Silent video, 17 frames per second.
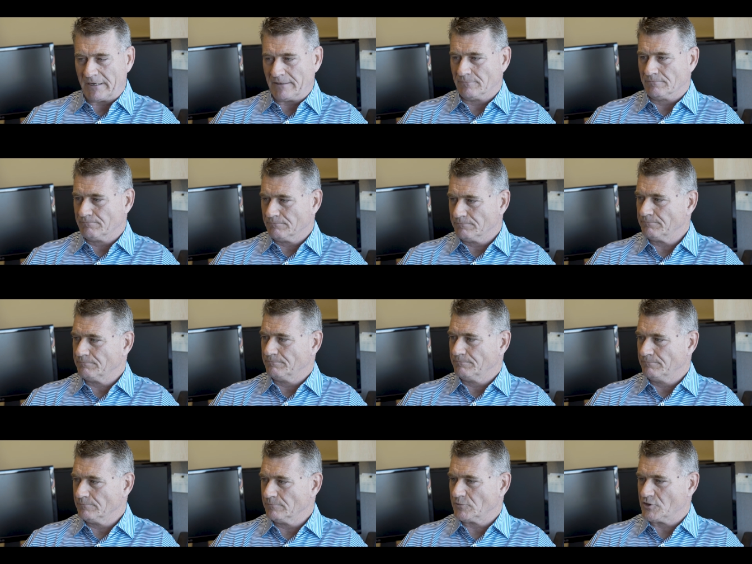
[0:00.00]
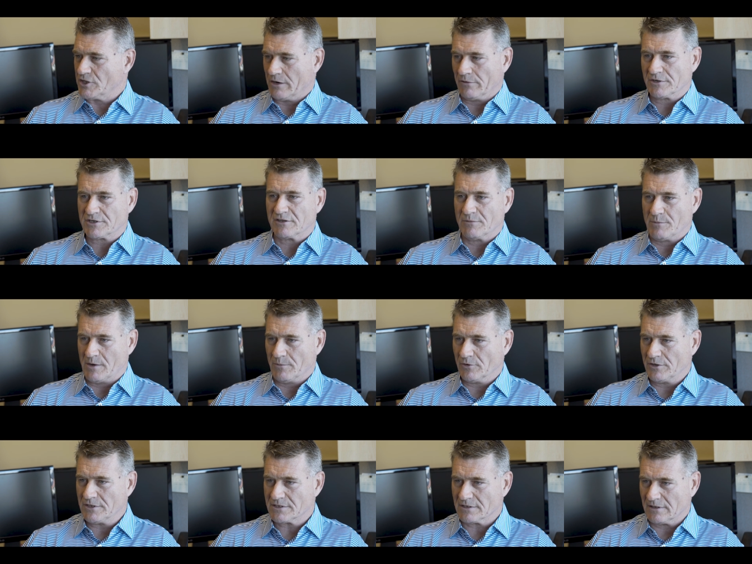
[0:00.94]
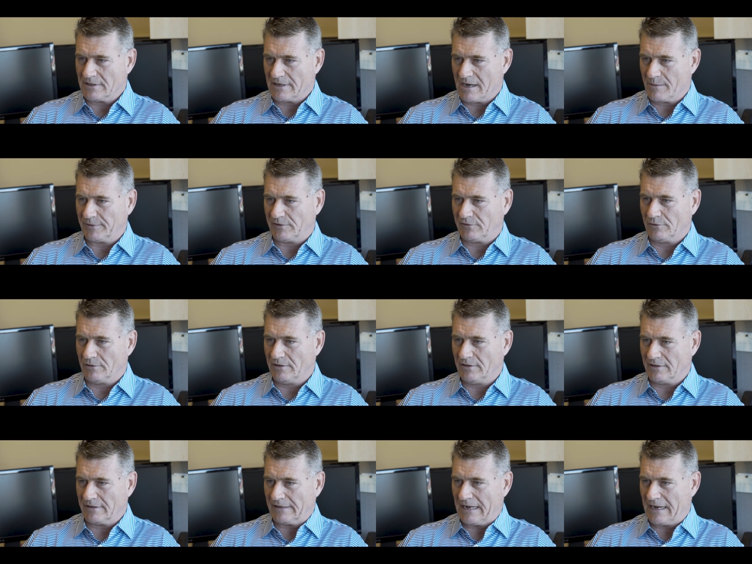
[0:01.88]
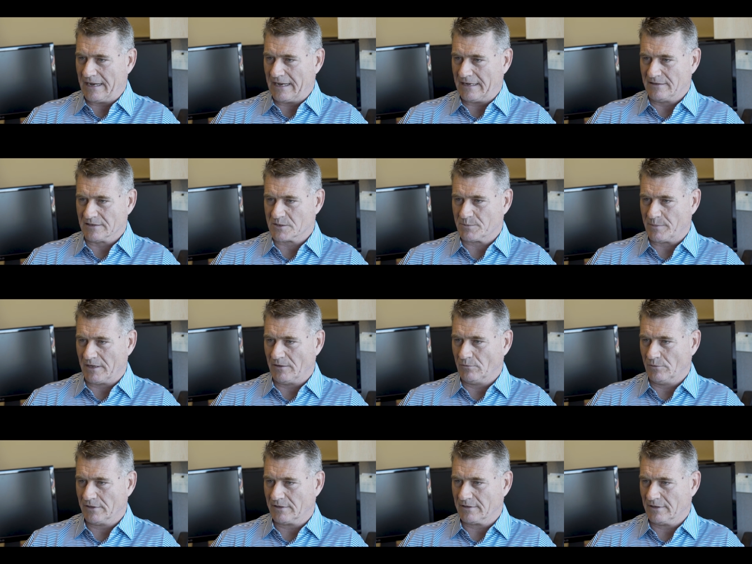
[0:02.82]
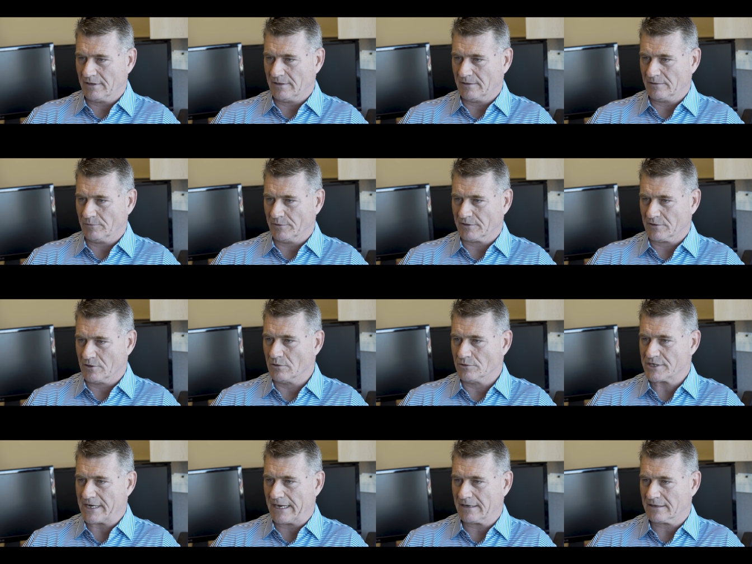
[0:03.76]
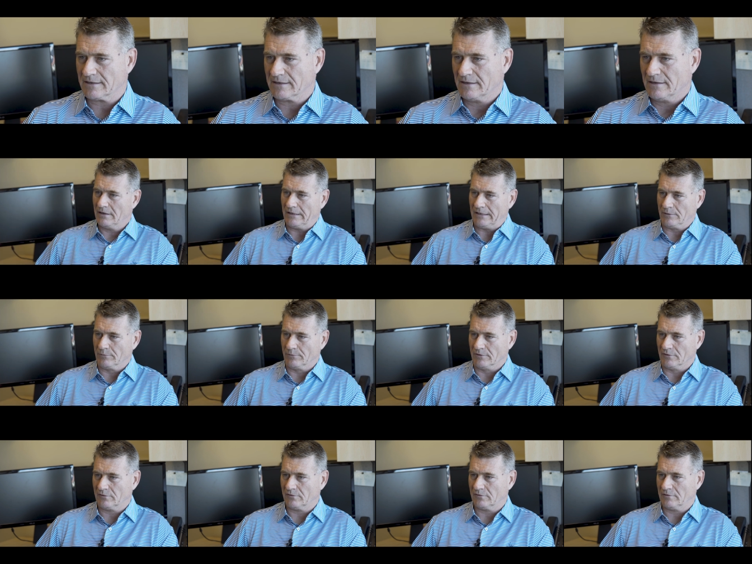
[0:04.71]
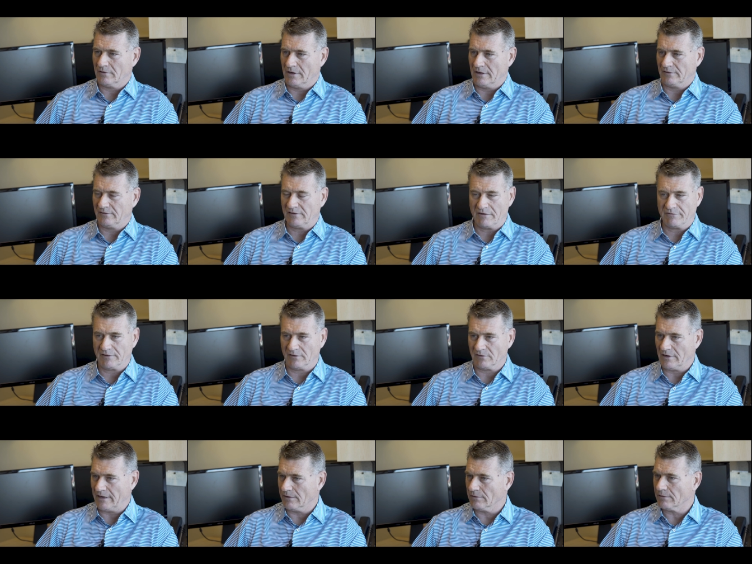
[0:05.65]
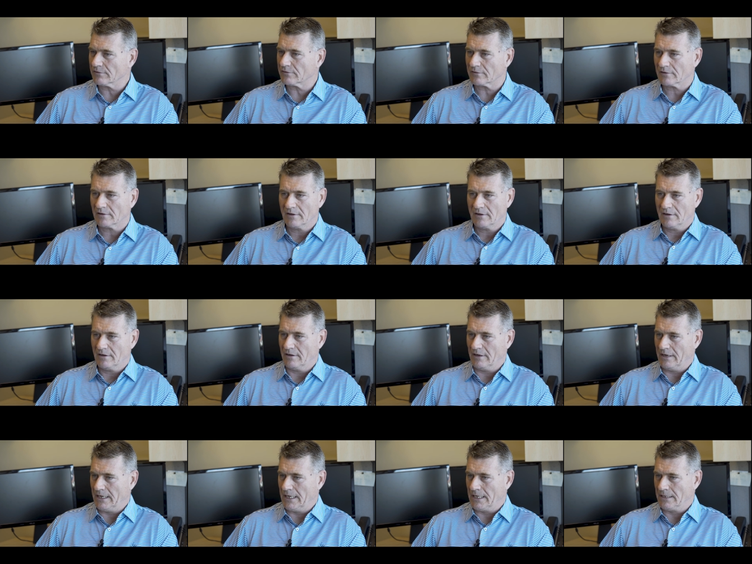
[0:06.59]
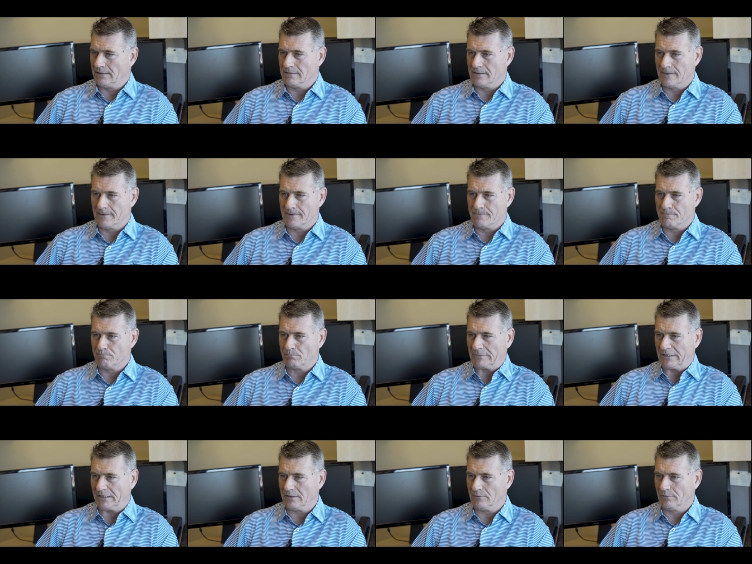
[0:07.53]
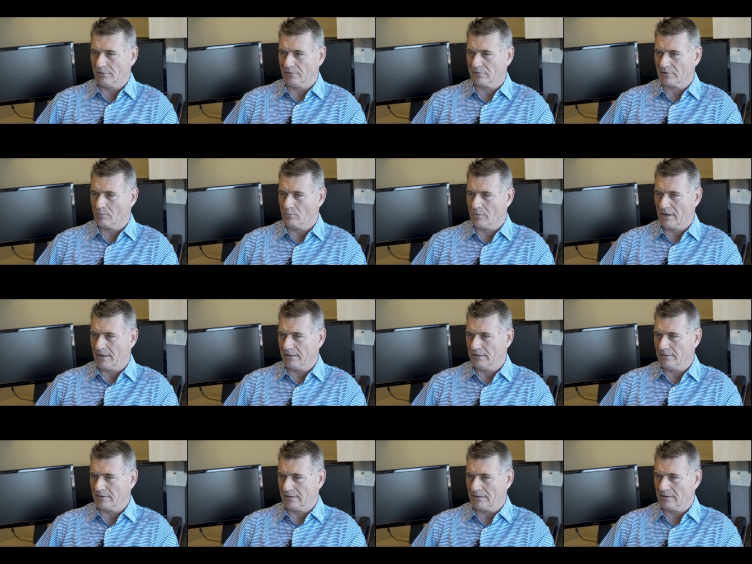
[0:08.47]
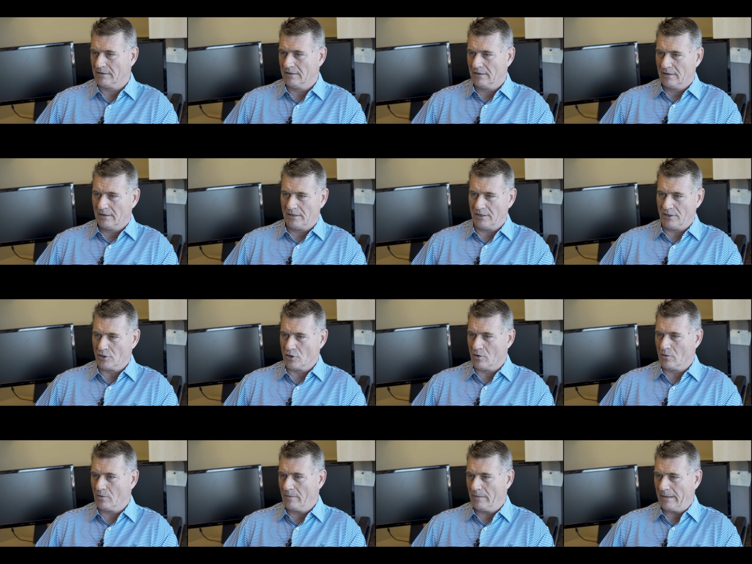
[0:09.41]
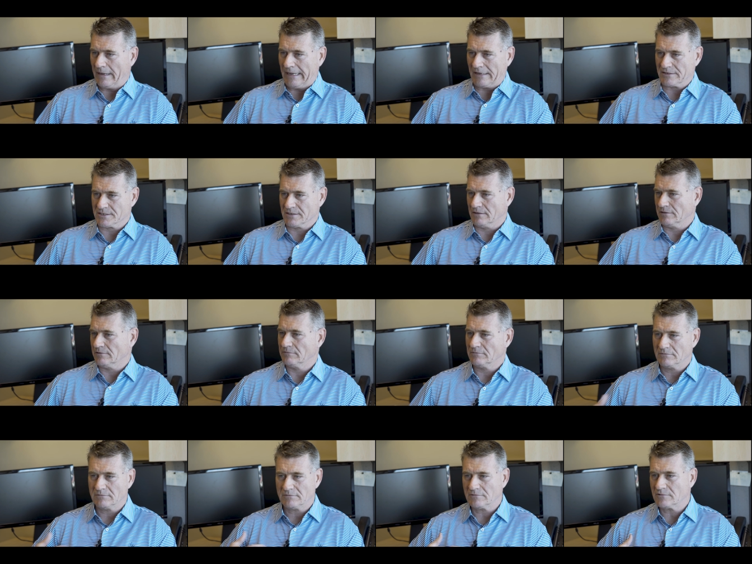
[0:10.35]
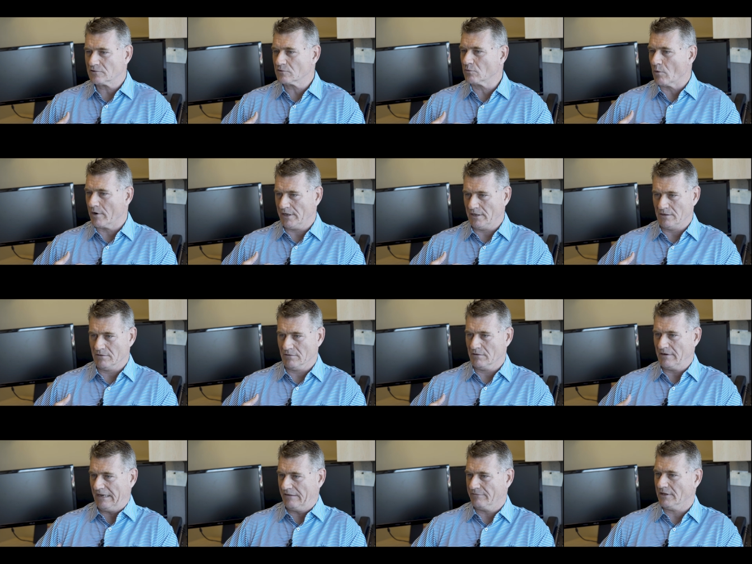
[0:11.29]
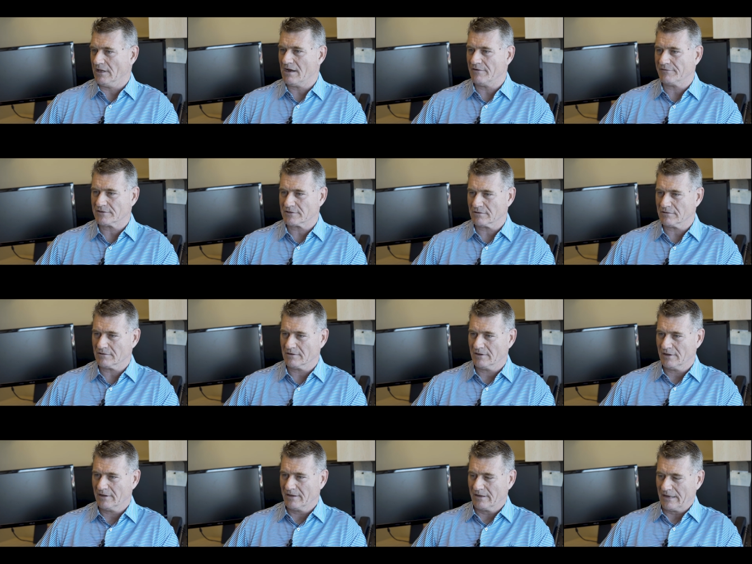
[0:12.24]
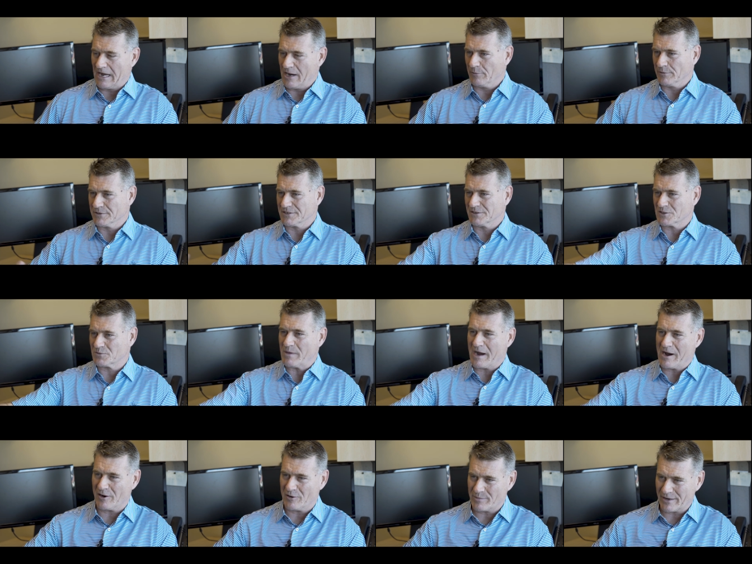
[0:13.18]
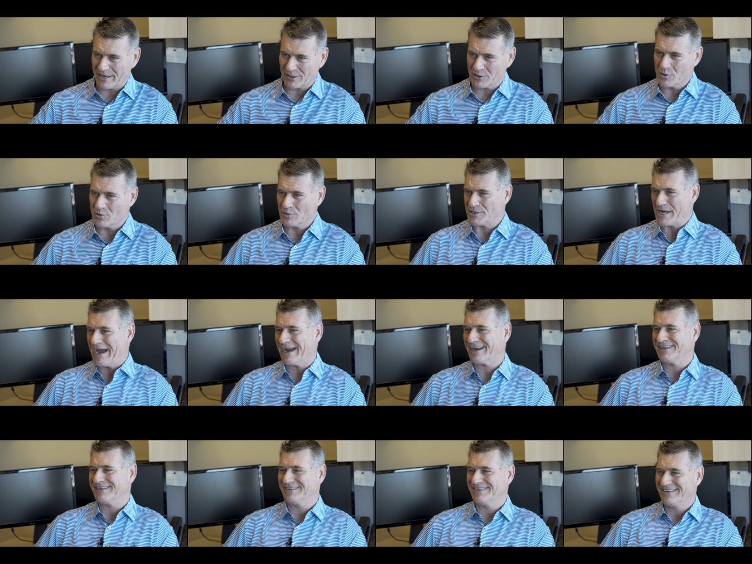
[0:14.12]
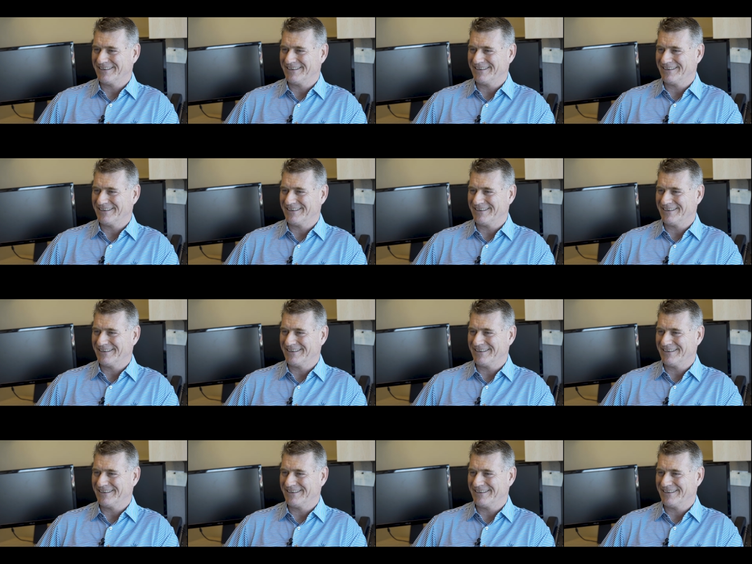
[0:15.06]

I cherish the memories and the opportunity that I had to spend with, uh, with Kojak. He was uh, tough as nails, and um, he was somebody that, you know, as a 20-year naval officer, I was inspired by Kojak.